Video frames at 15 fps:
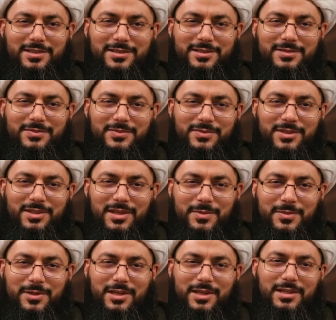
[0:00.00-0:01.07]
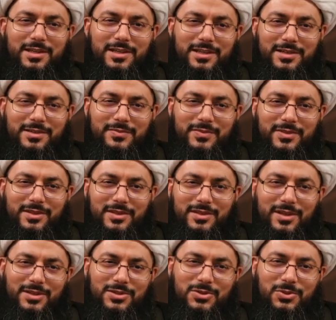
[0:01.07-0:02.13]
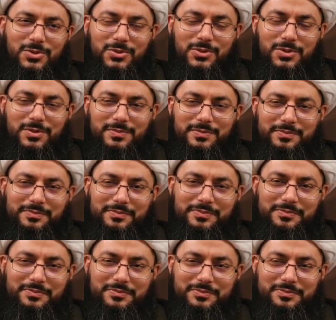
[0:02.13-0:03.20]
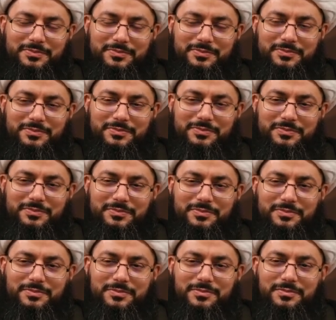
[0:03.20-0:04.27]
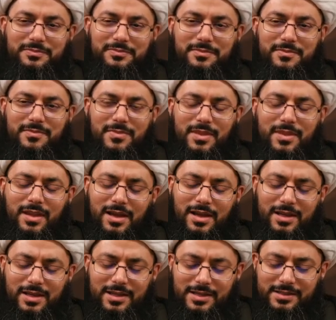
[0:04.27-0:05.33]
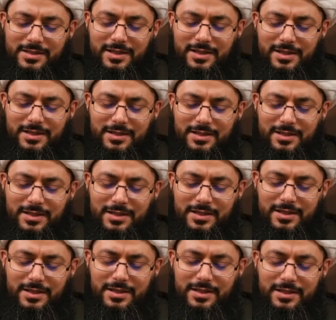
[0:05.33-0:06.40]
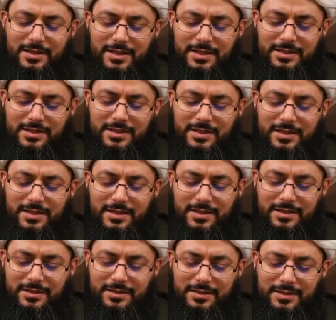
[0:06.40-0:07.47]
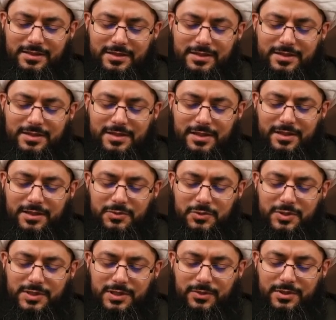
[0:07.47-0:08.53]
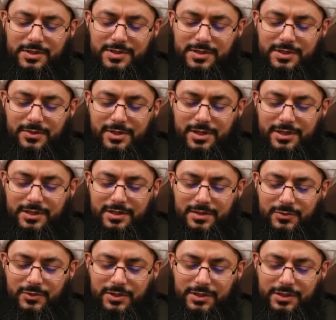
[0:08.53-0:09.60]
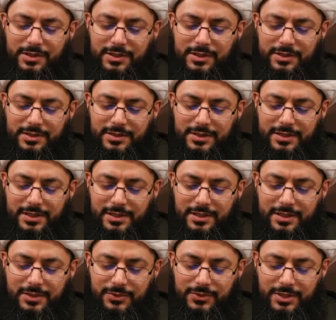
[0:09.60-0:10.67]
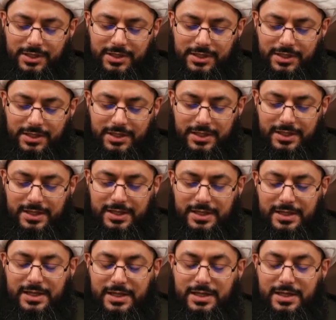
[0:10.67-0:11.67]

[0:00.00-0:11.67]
Ali was being put in a place where he is now the target of uh, aid and uh, support, not the one who gives it.